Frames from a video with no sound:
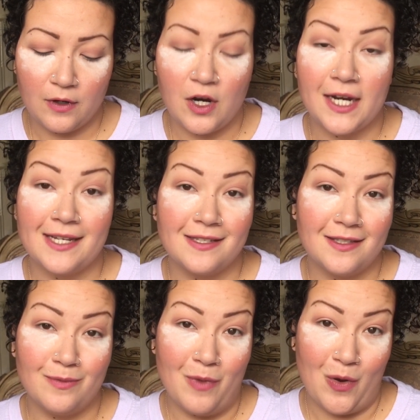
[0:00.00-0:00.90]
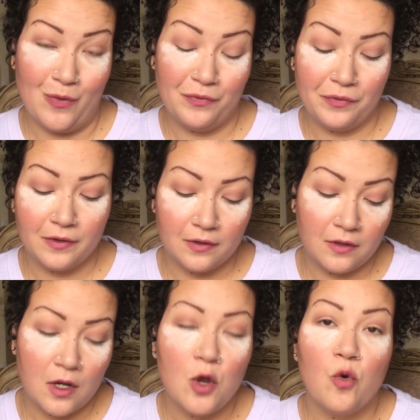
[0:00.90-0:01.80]
or I guess it's mauve,
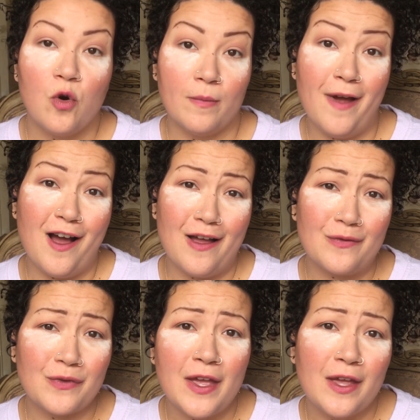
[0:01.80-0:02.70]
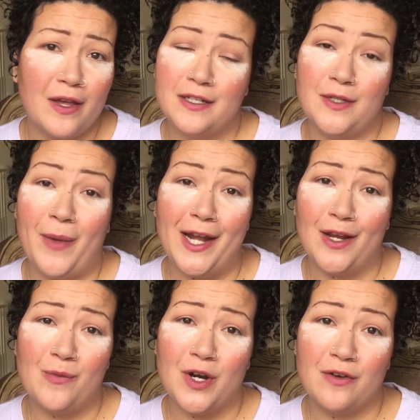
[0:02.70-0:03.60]
or mauve,
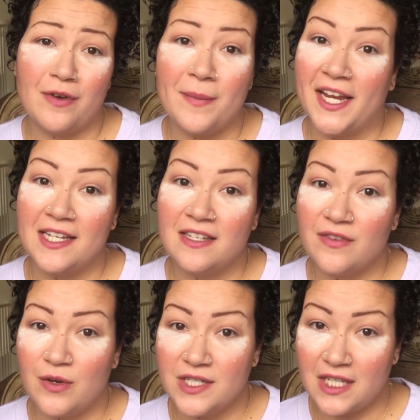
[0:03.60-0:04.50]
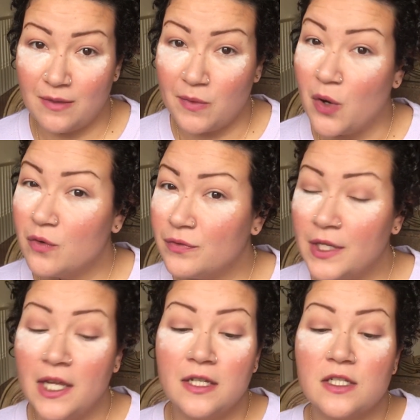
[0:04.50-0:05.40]
depending on where you're from. I guess I've always said mauve.
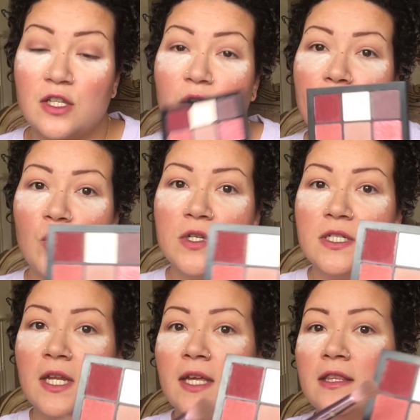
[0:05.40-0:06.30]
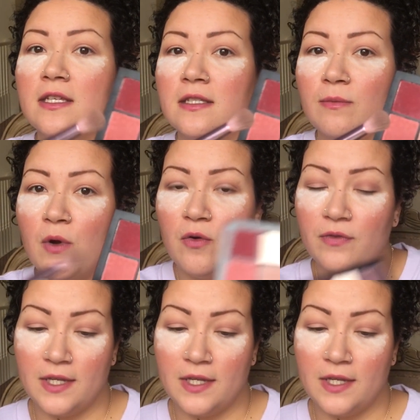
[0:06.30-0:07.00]
So I'm going to take this mauve